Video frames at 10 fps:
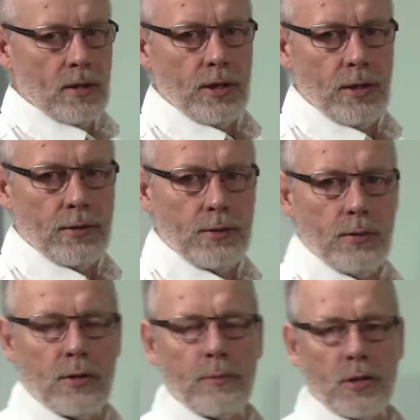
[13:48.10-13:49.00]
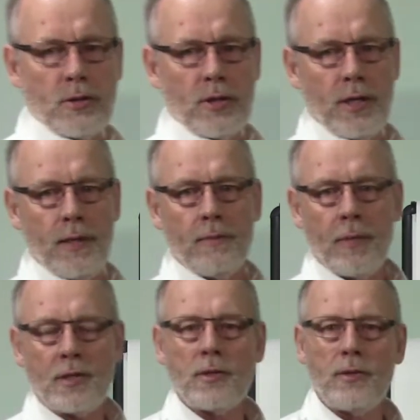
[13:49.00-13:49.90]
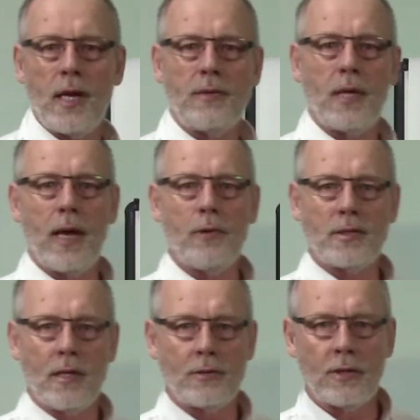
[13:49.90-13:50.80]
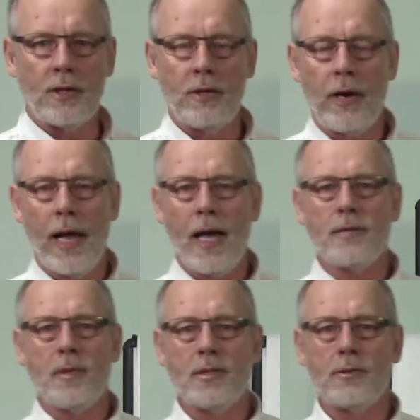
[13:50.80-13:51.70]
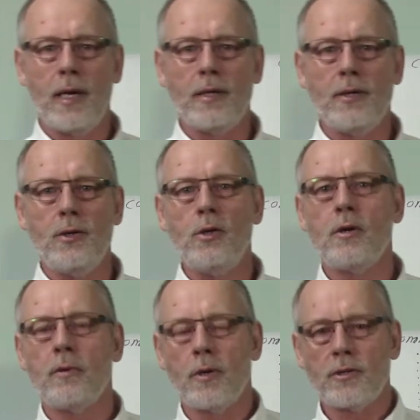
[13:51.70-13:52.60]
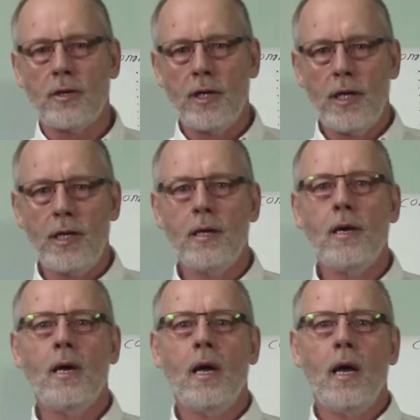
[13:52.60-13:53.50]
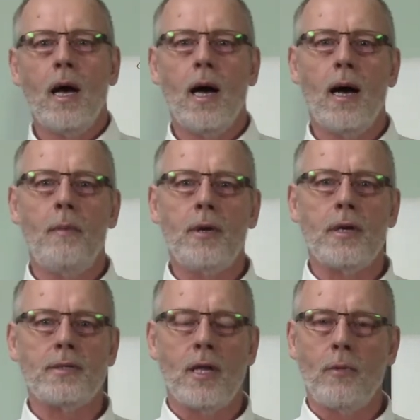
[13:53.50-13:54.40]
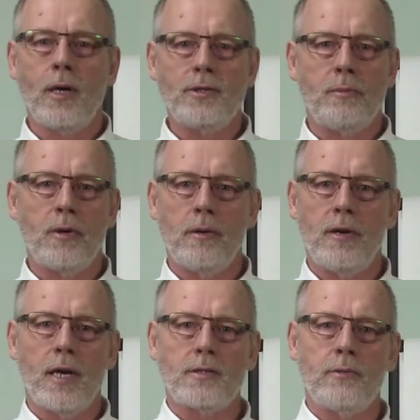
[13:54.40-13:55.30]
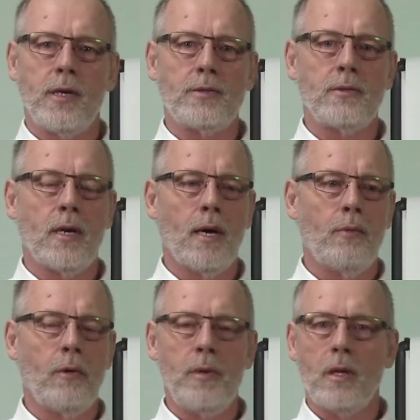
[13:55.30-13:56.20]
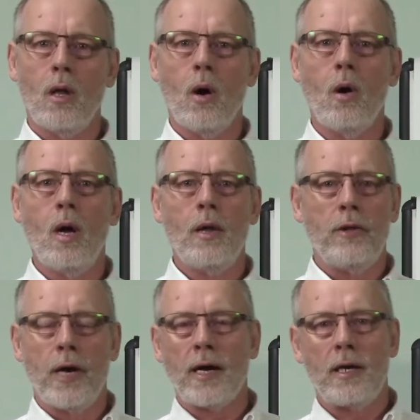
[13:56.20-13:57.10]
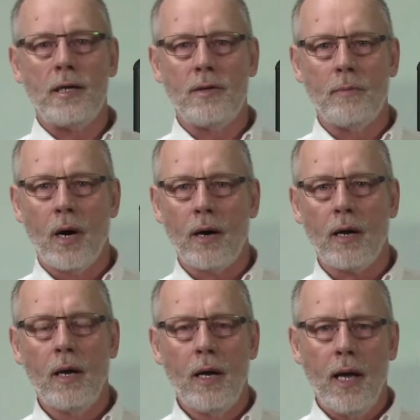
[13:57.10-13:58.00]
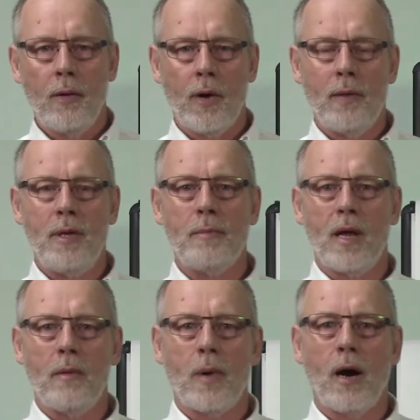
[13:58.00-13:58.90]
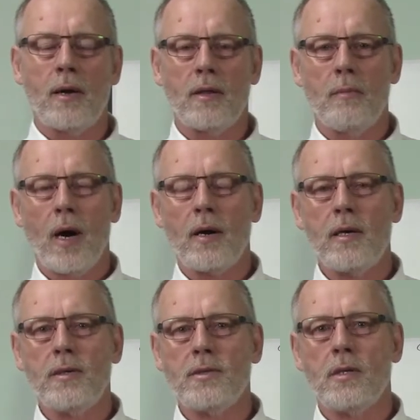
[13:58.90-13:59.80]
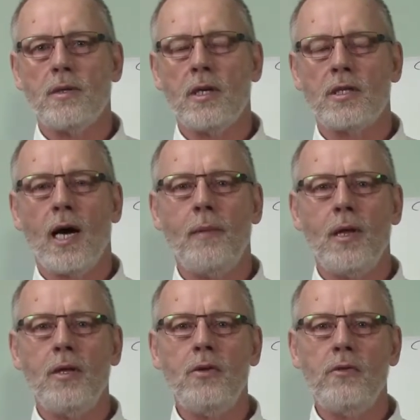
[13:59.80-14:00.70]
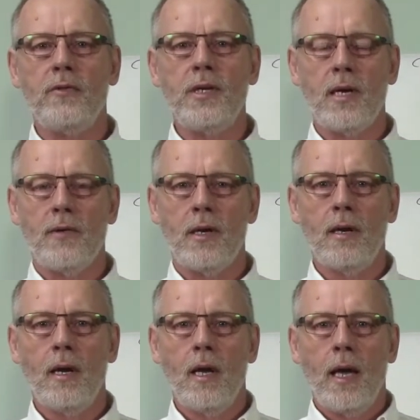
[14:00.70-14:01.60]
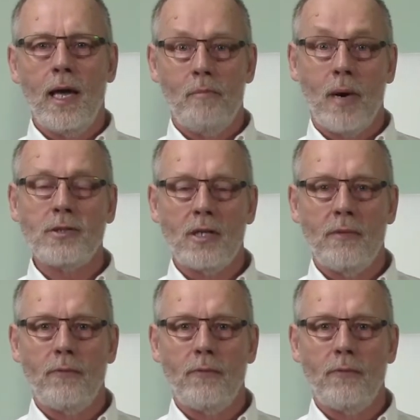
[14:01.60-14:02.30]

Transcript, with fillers: cleaner do commercial cleaning. Make sure that that residential cleaner has been trained to do commercial cleaning uh, because otherwise your production rates uh, will be low. They're not going to hit the mark. And what I mean by the mark, the mark is the, the time that you've given and budgeted